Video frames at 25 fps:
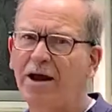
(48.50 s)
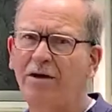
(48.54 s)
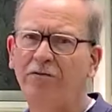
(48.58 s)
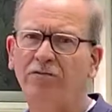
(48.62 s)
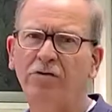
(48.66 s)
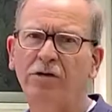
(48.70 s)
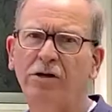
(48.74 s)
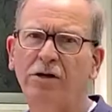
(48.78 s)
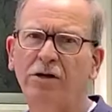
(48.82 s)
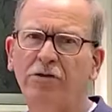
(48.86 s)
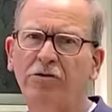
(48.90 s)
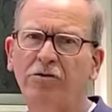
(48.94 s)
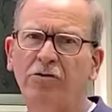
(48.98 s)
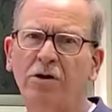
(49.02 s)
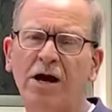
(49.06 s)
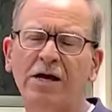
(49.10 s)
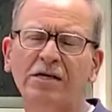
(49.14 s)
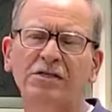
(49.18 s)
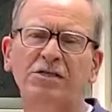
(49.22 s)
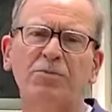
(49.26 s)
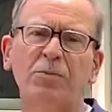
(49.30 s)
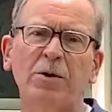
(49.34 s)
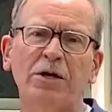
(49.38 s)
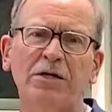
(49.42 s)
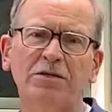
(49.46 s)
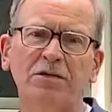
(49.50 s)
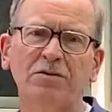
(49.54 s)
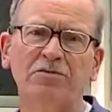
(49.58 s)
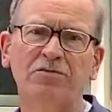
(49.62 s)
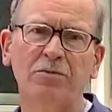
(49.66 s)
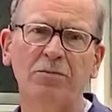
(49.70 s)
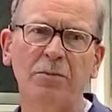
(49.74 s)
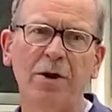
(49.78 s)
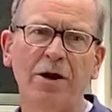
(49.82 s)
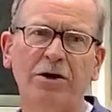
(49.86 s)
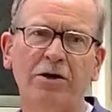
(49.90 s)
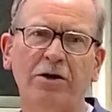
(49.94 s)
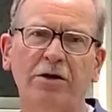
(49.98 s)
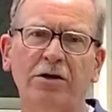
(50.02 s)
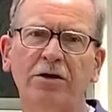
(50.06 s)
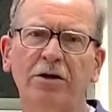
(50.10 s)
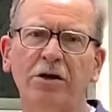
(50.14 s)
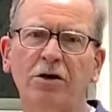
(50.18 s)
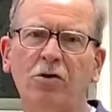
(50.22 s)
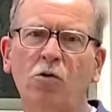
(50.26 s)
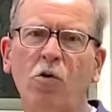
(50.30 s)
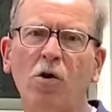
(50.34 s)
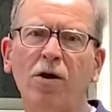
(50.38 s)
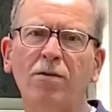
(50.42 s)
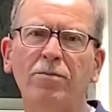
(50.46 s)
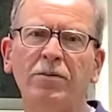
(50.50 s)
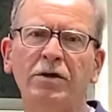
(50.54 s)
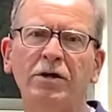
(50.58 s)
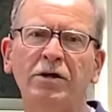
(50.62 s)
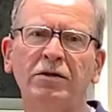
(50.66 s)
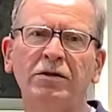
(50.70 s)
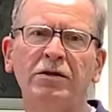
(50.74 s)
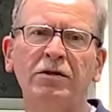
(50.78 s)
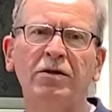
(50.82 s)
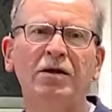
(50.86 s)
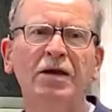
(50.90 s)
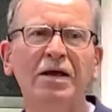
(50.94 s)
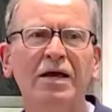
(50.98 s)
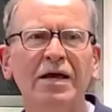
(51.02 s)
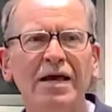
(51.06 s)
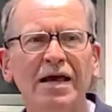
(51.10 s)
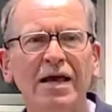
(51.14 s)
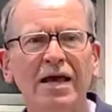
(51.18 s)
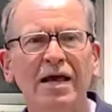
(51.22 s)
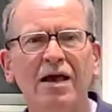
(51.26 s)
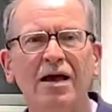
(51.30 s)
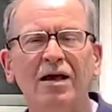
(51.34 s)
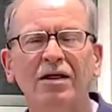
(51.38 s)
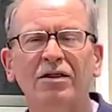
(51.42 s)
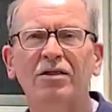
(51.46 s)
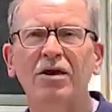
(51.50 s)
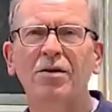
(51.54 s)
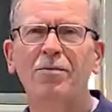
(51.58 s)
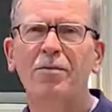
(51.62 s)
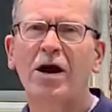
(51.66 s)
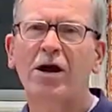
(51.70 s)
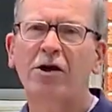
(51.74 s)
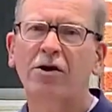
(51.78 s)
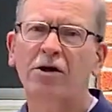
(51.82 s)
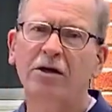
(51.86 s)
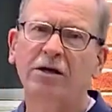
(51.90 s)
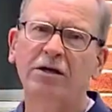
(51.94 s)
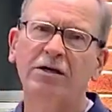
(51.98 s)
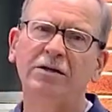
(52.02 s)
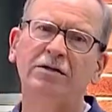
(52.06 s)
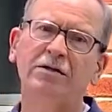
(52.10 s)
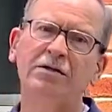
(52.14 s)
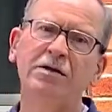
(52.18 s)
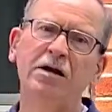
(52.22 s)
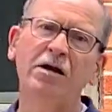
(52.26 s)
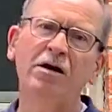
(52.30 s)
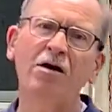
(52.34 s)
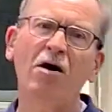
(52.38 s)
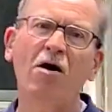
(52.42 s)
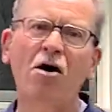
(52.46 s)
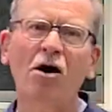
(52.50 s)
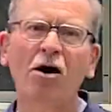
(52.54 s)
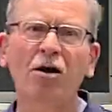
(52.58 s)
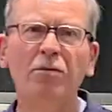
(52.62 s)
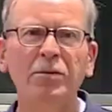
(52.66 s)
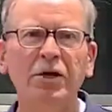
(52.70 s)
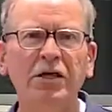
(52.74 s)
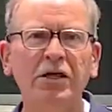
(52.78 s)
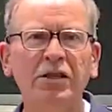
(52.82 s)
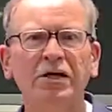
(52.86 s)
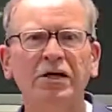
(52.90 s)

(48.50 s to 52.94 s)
every other aspect of American equipment, the American Army, the